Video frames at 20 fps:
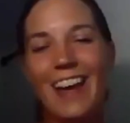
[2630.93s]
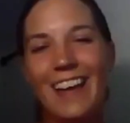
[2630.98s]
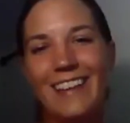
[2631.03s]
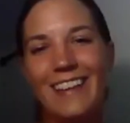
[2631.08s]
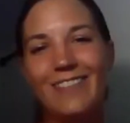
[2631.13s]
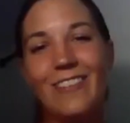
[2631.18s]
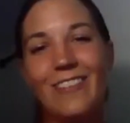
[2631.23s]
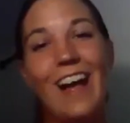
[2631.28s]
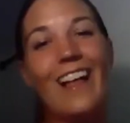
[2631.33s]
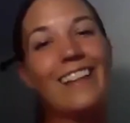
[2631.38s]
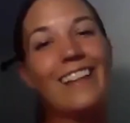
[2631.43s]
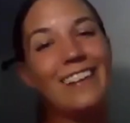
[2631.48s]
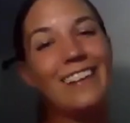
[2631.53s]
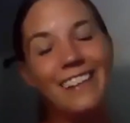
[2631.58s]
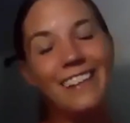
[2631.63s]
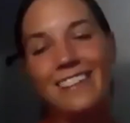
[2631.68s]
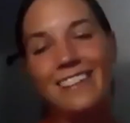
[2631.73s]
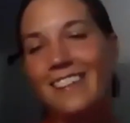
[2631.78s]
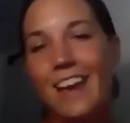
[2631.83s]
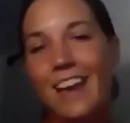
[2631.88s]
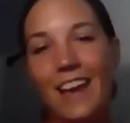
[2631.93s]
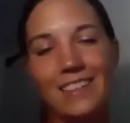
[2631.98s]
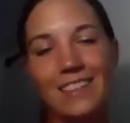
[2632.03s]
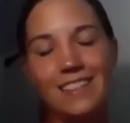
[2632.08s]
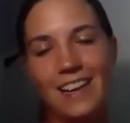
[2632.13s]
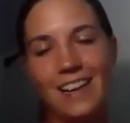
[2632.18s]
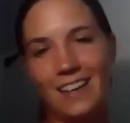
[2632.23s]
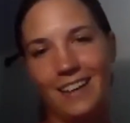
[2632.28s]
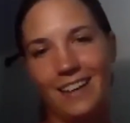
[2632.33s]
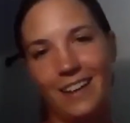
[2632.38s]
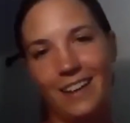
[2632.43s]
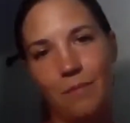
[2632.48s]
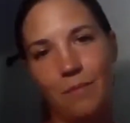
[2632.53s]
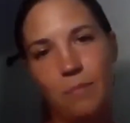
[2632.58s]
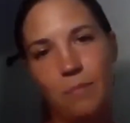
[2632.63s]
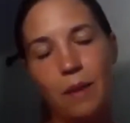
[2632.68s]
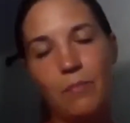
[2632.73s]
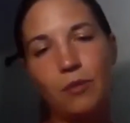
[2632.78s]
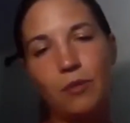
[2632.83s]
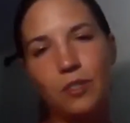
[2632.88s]
Well, exactly. And
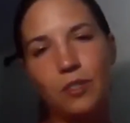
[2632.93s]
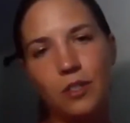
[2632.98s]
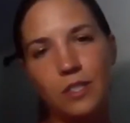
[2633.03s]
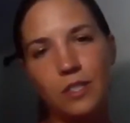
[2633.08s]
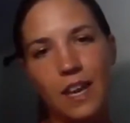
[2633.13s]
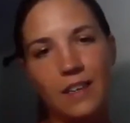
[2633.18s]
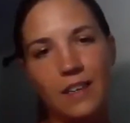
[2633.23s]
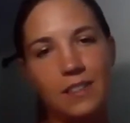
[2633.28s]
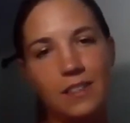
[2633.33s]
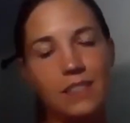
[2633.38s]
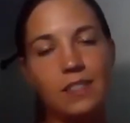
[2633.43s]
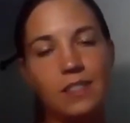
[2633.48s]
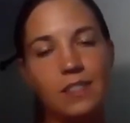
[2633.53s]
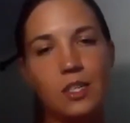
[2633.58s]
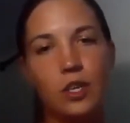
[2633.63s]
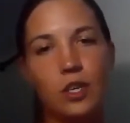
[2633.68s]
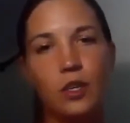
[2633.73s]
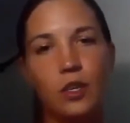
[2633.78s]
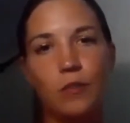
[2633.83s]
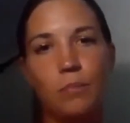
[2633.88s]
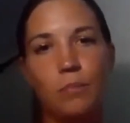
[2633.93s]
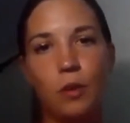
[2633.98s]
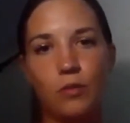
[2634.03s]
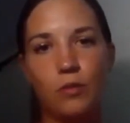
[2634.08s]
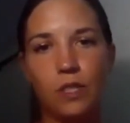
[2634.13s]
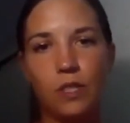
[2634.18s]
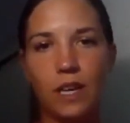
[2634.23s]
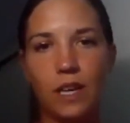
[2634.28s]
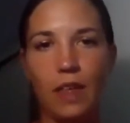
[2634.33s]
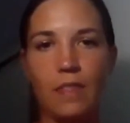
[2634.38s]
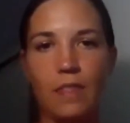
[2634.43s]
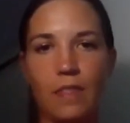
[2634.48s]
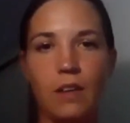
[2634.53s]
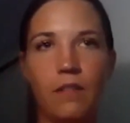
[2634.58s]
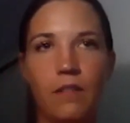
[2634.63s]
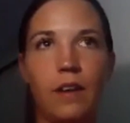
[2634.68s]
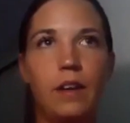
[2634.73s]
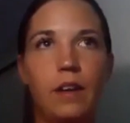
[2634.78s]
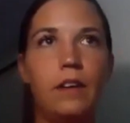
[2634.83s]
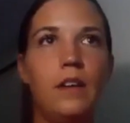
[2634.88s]
people do tend to pull together,
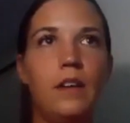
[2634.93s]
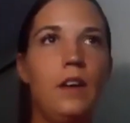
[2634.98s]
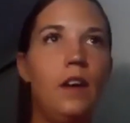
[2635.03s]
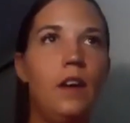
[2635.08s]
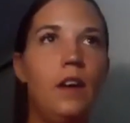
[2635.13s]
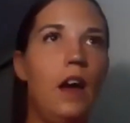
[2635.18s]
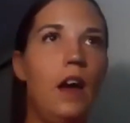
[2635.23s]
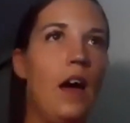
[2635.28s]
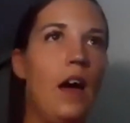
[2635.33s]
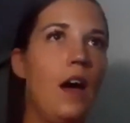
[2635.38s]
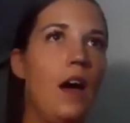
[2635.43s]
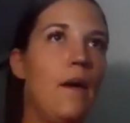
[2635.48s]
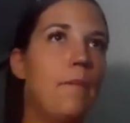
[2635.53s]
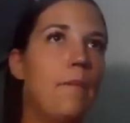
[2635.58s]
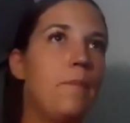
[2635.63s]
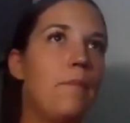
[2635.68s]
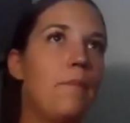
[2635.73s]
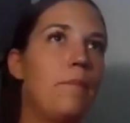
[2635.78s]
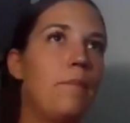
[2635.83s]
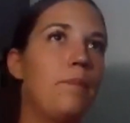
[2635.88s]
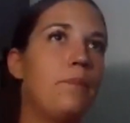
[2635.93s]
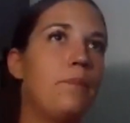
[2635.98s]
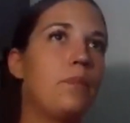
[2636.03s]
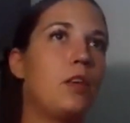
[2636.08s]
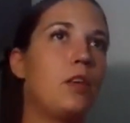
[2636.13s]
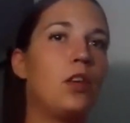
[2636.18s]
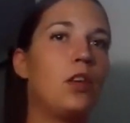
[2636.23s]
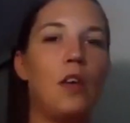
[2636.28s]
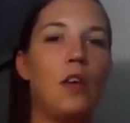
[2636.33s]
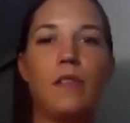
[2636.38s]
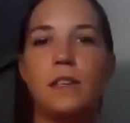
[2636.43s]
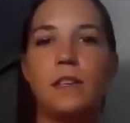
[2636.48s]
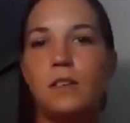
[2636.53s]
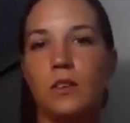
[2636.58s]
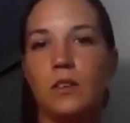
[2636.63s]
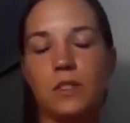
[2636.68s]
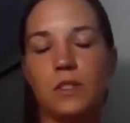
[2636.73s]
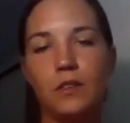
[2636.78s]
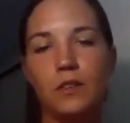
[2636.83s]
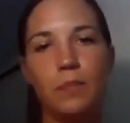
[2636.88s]
and, you know, there's
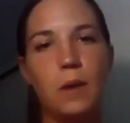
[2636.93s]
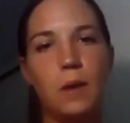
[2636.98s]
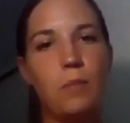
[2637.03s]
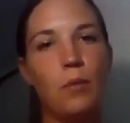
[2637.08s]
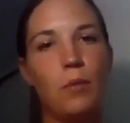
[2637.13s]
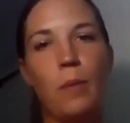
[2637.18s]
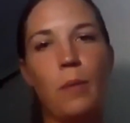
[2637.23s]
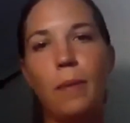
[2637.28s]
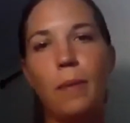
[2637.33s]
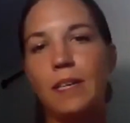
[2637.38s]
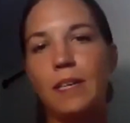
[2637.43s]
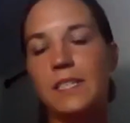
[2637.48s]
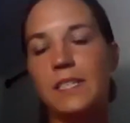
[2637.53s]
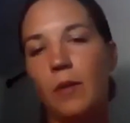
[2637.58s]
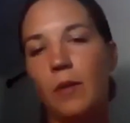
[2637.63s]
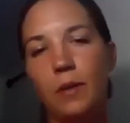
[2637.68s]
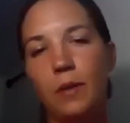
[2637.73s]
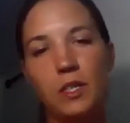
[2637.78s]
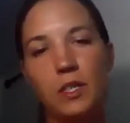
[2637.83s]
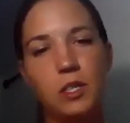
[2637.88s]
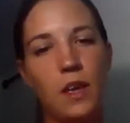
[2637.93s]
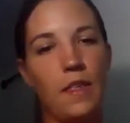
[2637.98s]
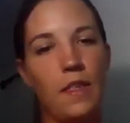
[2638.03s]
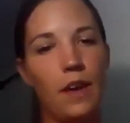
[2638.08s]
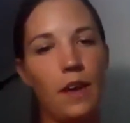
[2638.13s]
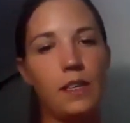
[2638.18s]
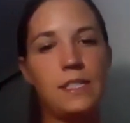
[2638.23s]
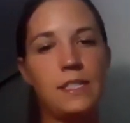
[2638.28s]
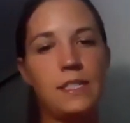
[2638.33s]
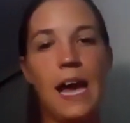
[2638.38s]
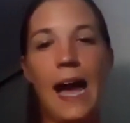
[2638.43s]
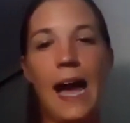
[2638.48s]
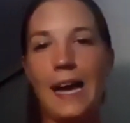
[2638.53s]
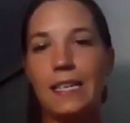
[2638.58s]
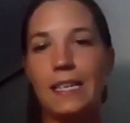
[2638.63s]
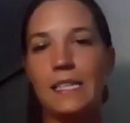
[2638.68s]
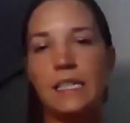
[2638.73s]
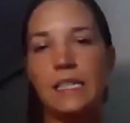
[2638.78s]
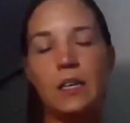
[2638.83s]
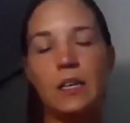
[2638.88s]
lots of people prepared to help each other to
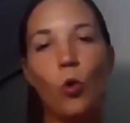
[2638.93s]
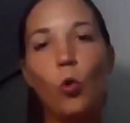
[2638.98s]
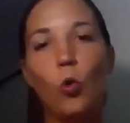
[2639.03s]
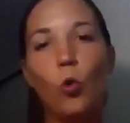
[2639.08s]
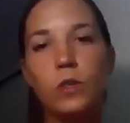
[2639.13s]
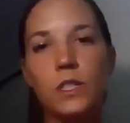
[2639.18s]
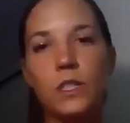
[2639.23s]
add orders.